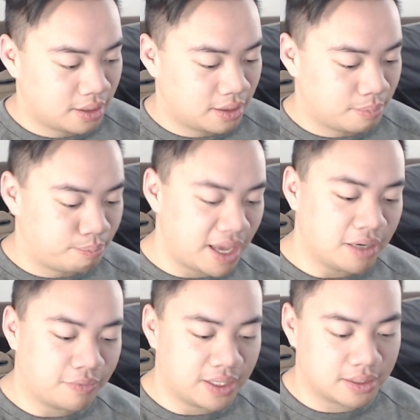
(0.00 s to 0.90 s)

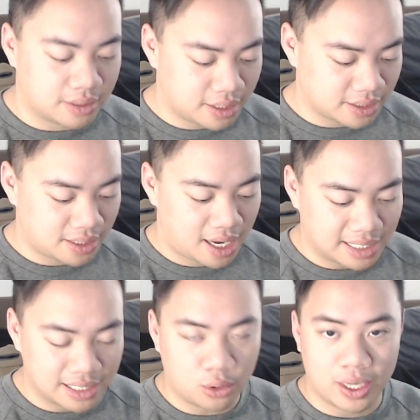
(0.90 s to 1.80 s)
Benefit does not
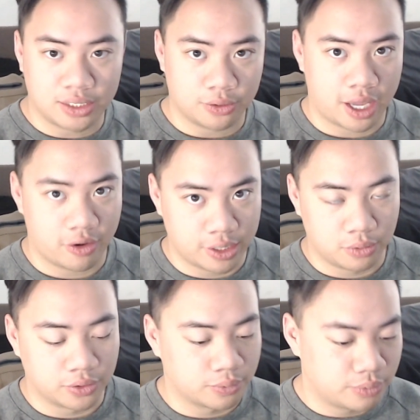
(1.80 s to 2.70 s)
equate to
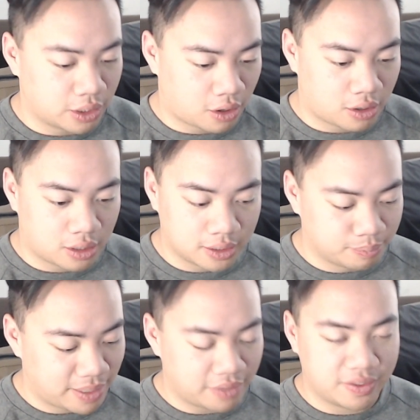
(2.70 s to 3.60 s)
carryover. There are
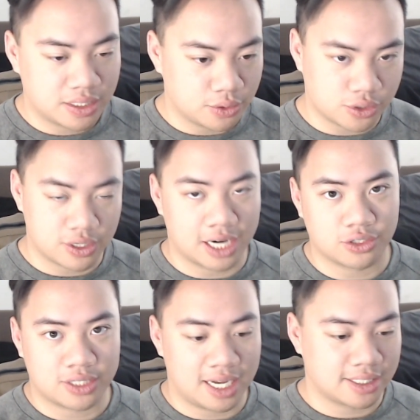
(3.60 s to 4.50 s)
benefits to certain
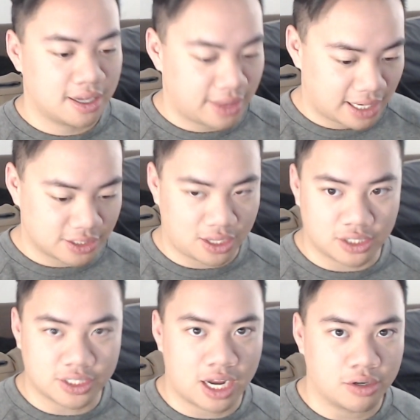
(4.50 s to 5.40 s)
exercise that is not
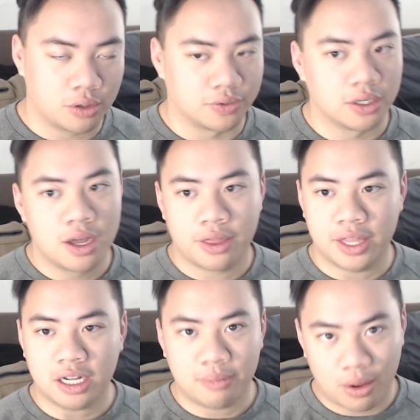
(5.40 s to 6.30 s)
just carryover.
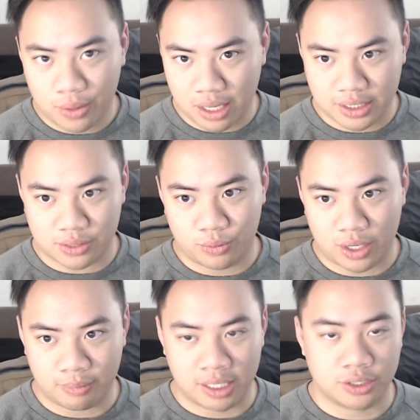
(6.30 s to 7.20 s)
Think about what I just
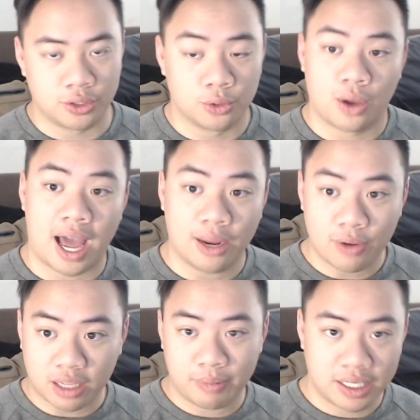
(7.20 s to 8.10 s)
recommended to you. I
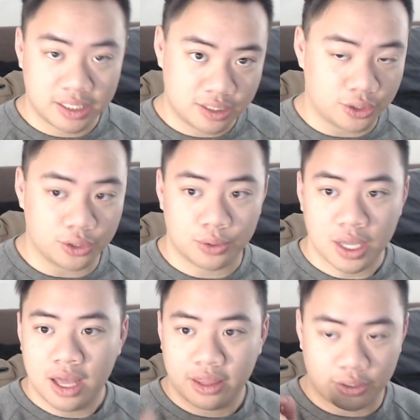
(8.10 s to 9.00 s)
recommended to you
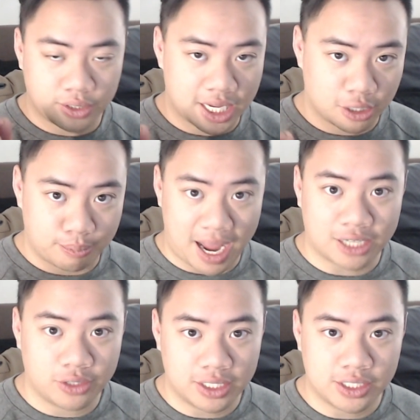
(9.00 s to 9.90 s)
to take your back
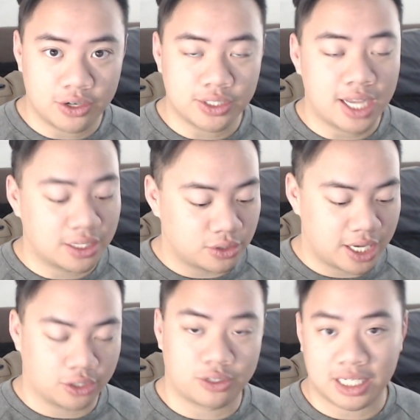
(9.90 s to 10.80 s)
training seriously and to take
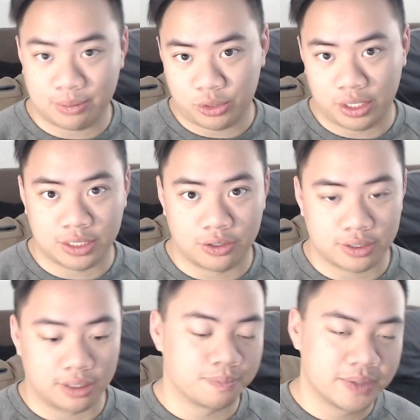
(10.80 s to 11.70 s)
your tricep training
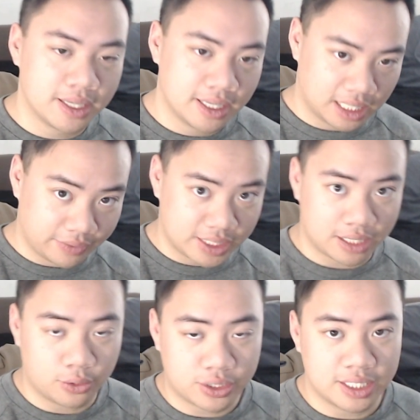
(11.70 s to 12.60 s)
seriously. If you take
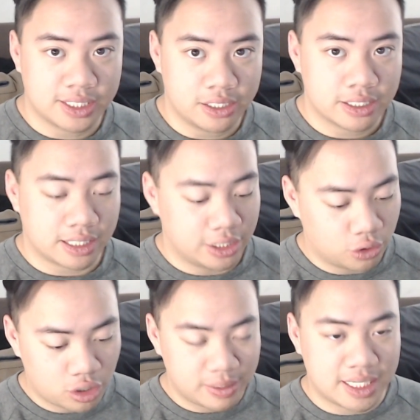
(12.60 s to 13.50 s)
those things seriously, you're
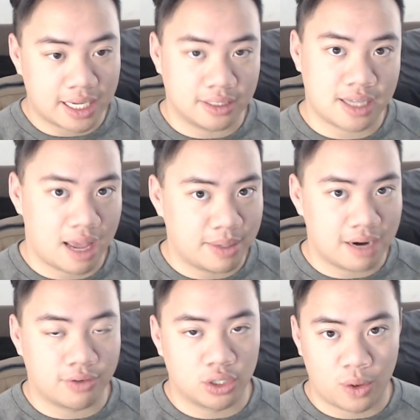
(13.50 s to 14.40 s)
going to be taking time and
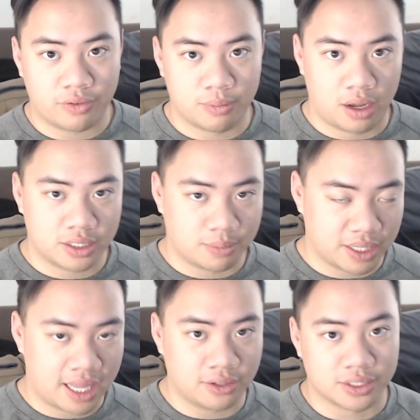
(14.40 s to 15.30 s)
effort away from
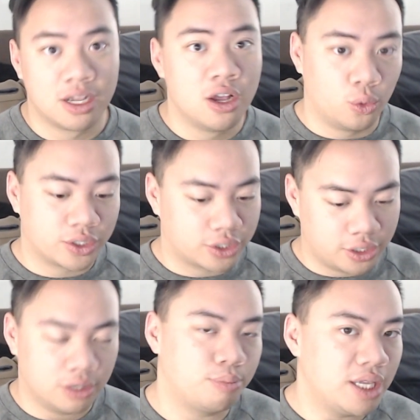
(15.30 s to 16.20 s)
something else, which
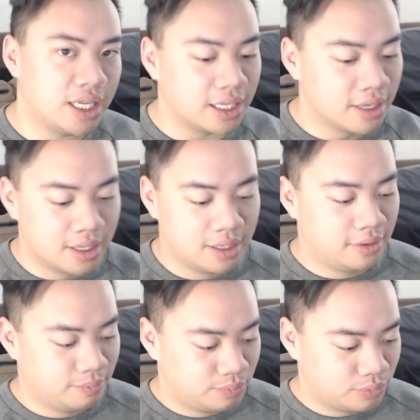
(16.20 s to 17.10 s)
could be
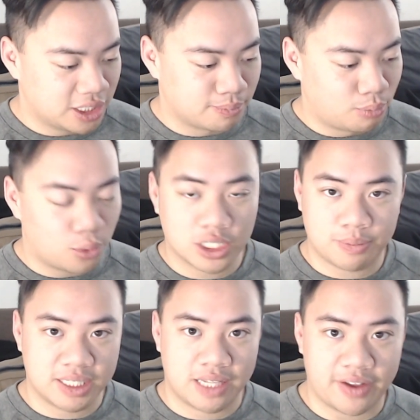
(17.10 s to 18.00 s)
just more
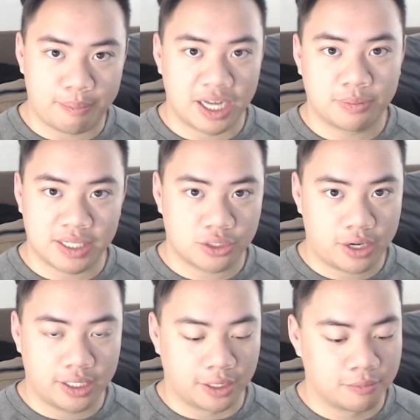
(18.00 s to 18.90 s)
specific bench press
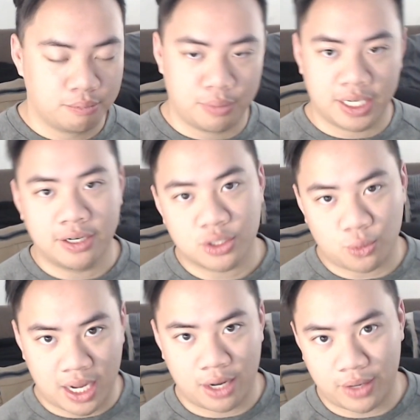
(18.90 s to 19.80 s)
training. But here's
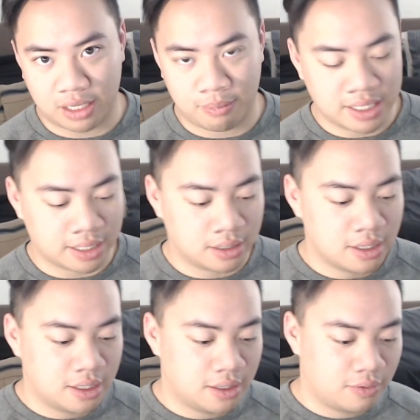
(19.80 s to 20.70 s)
why I recommend it.
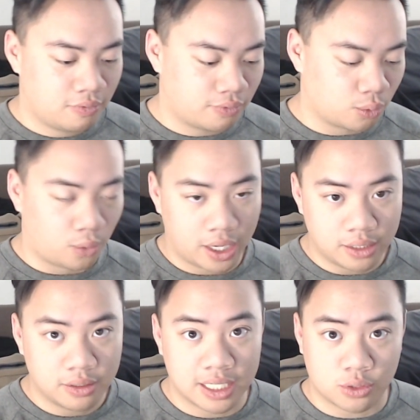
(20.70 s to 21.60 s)
For
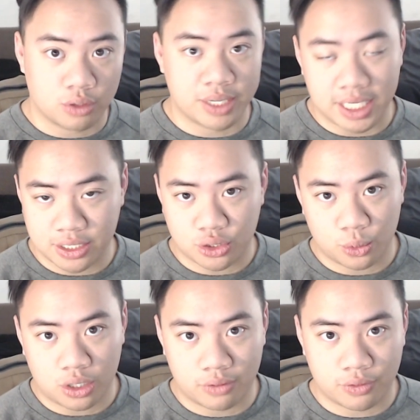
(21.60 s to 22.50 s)
one, it's going to be easier to
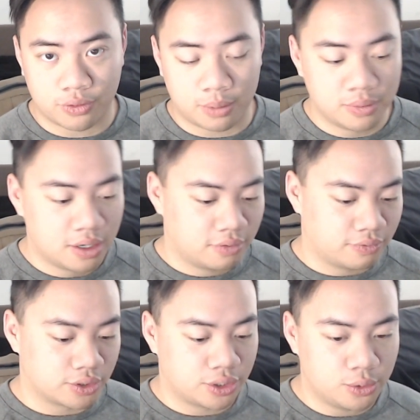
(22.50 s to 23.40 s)
recover from. For
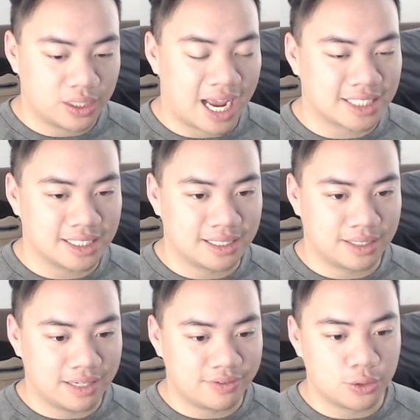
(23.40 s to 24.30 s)
two, it actually
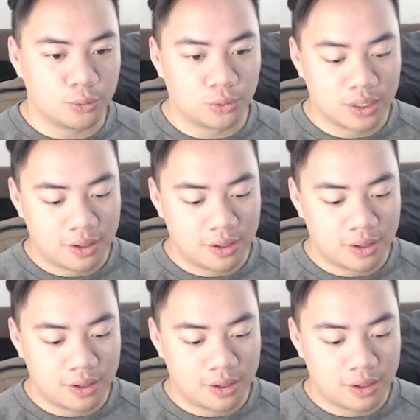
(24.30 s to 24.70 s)
gives you